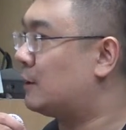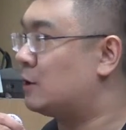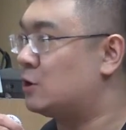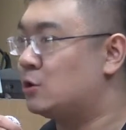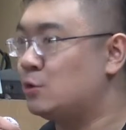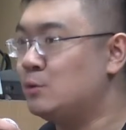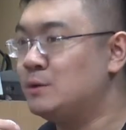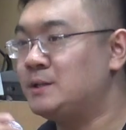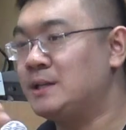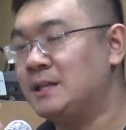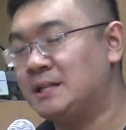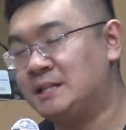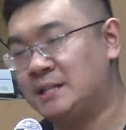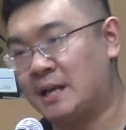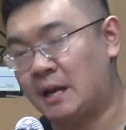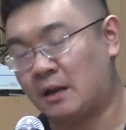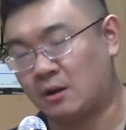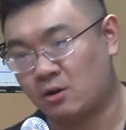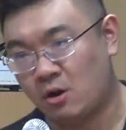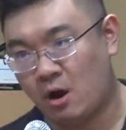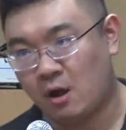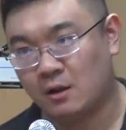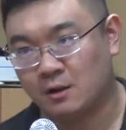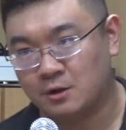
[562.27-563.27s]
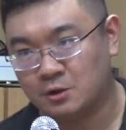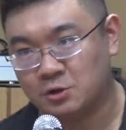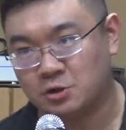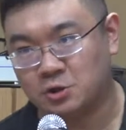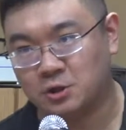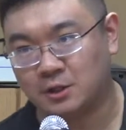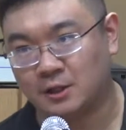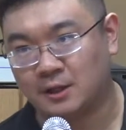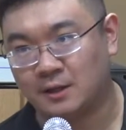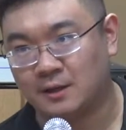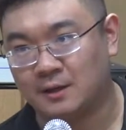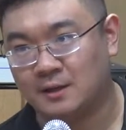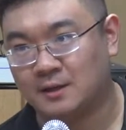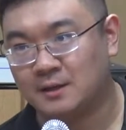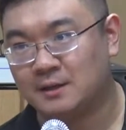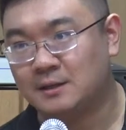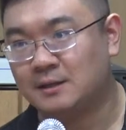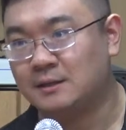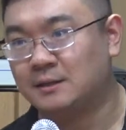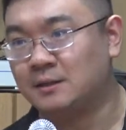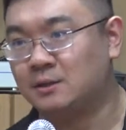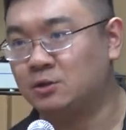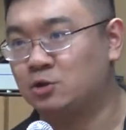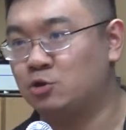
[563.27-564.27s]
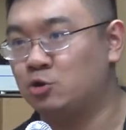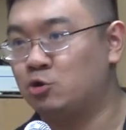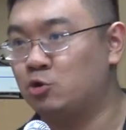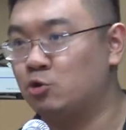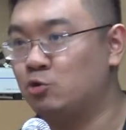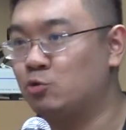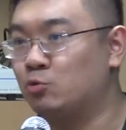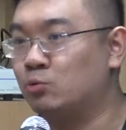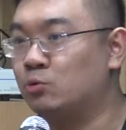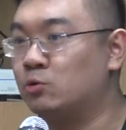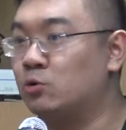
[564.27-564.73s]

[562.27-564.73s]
using technology to